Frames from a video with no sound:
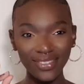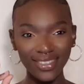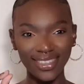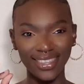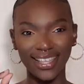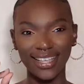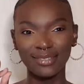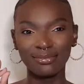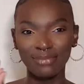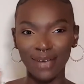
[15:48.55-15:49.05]

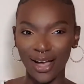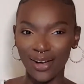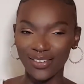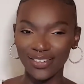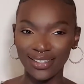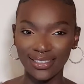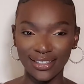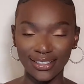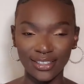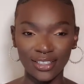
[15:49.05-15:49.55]
There's power
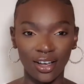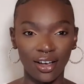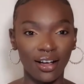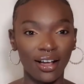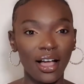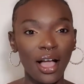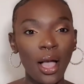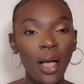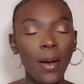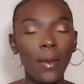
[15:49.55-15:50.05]
in the tongue.
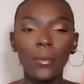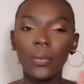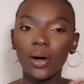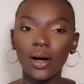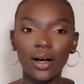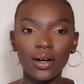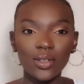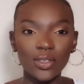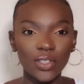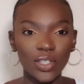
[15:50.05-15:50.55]
But
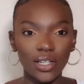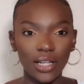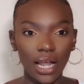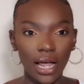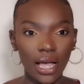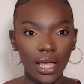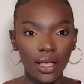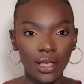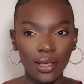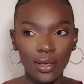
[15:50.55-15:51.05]
also, like,